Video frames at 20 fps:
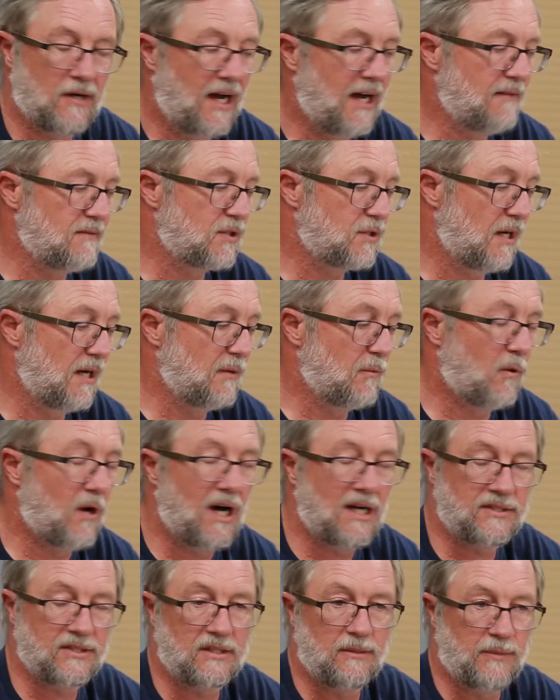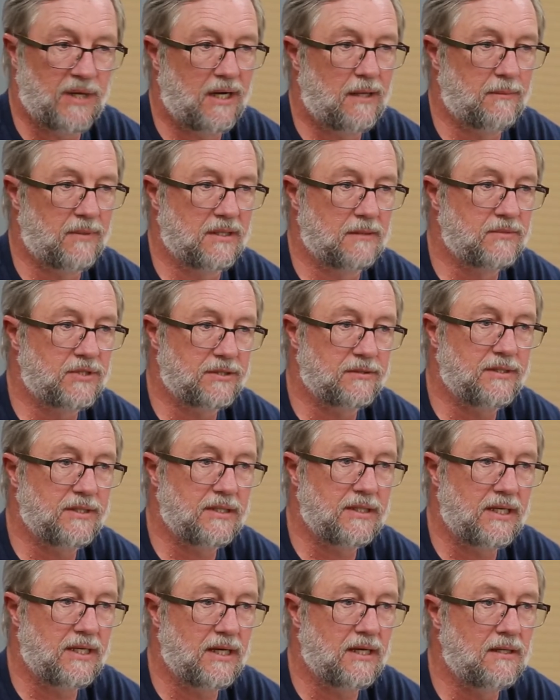I haven't tried washing them out, but I'm sure you
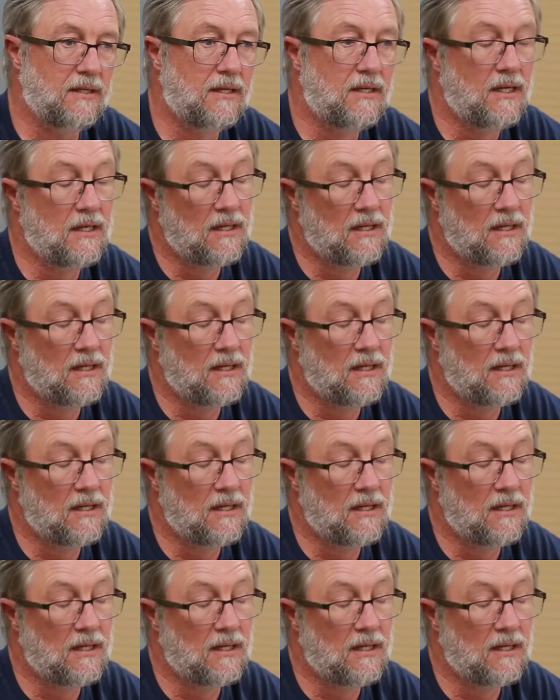can.